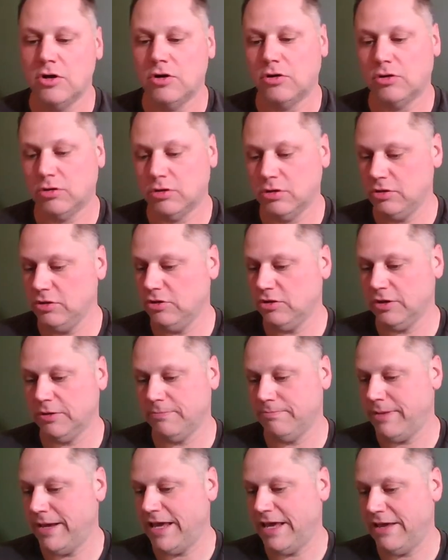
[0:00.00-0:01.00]
or you can
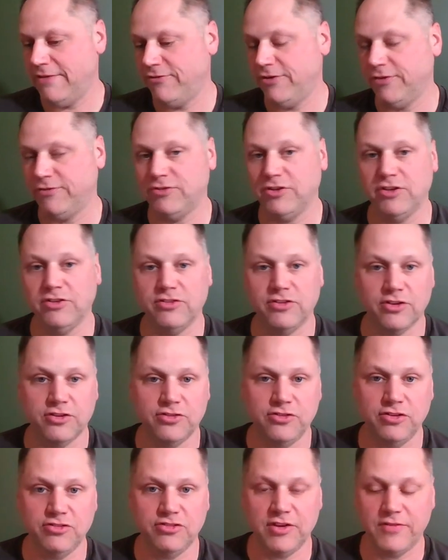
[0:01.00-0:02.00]
pay 50,
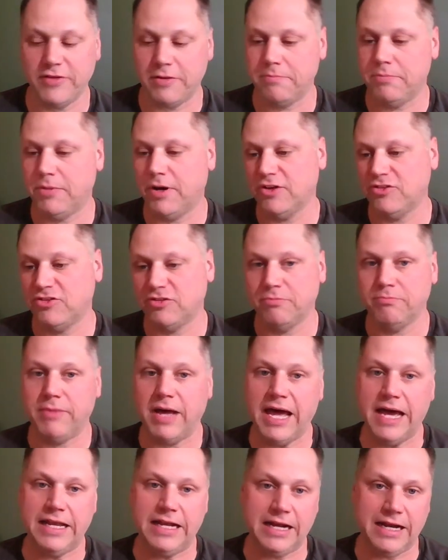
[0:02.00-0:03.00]
60, 70 bucks and
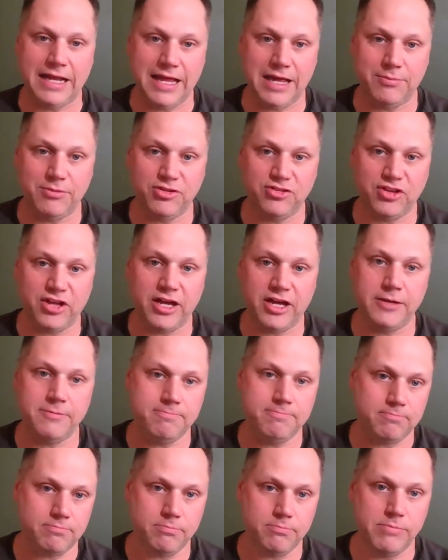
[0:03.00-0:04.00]
buy it on Amazon.
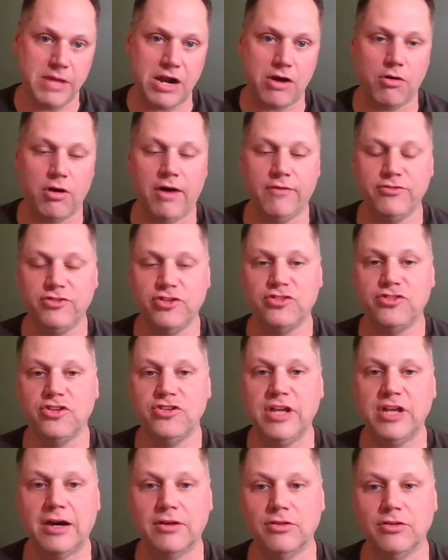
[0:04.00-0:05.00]
Better off just to
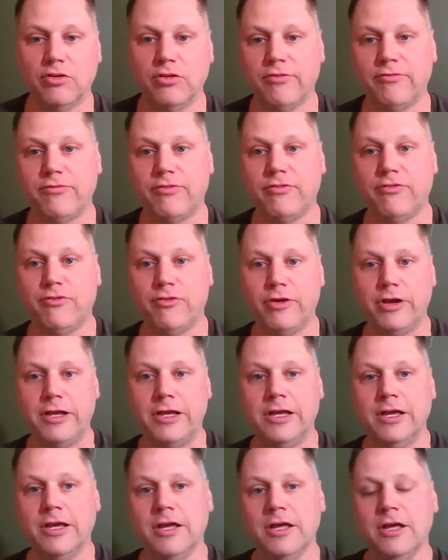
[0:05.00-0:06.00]
download it for free.
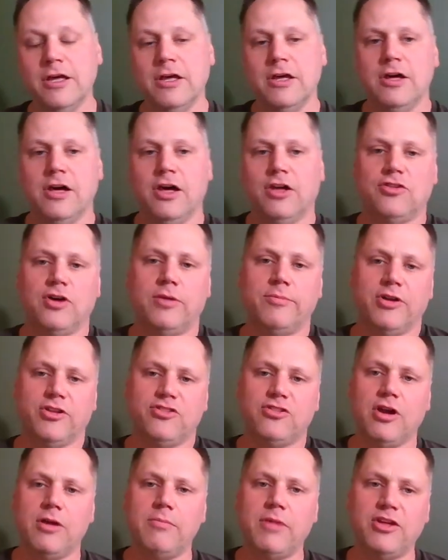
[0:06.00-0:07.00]
So I'm going to
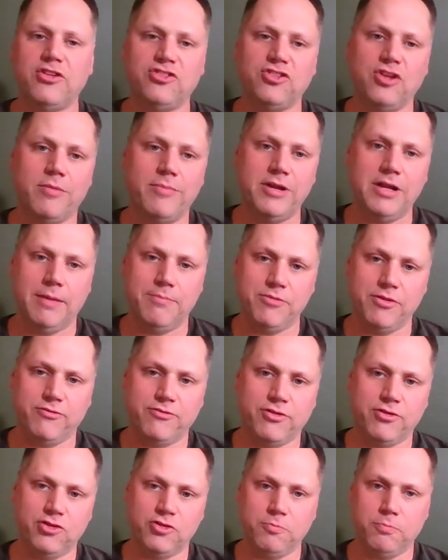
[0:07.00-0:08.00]
start by summing up the
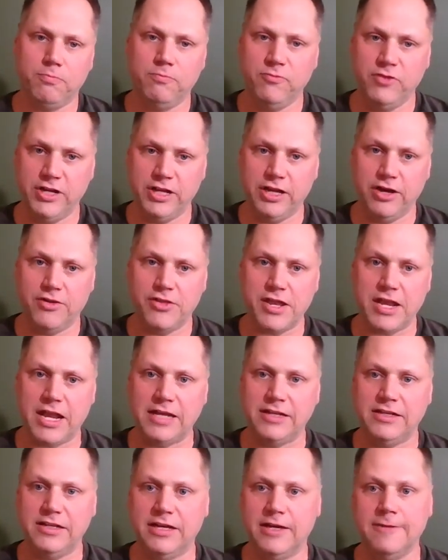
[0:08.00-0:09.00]
first video that I
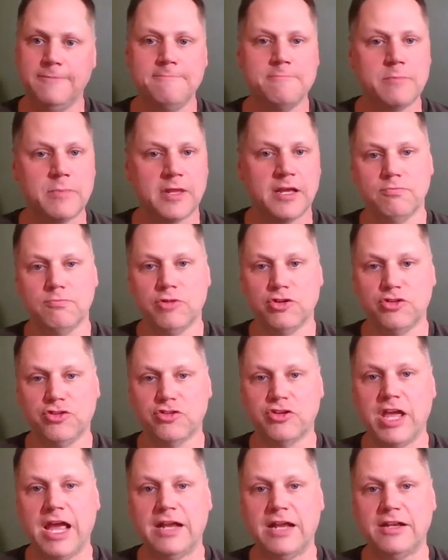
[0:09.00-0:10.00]
did. Richard
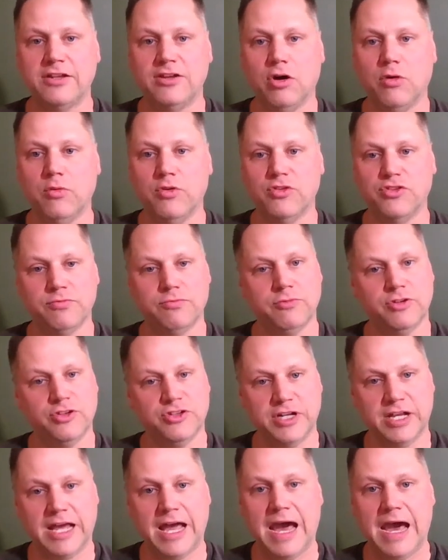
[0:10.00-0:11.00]
Cantillon was an
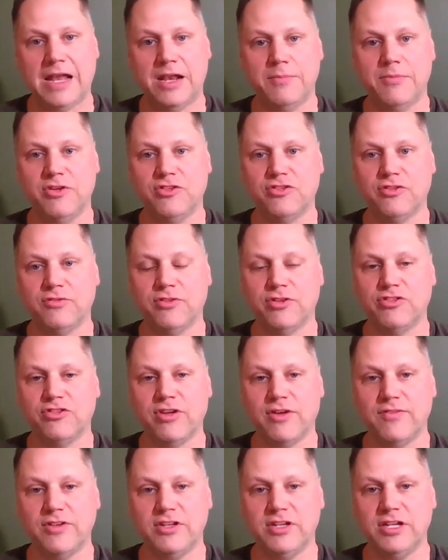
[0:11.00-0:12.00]
economist of the
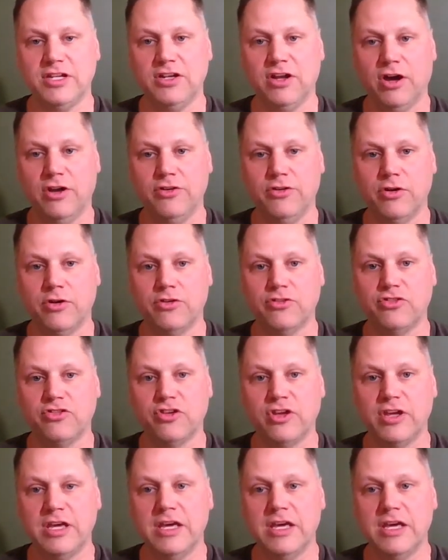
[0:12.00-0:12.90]
1700s.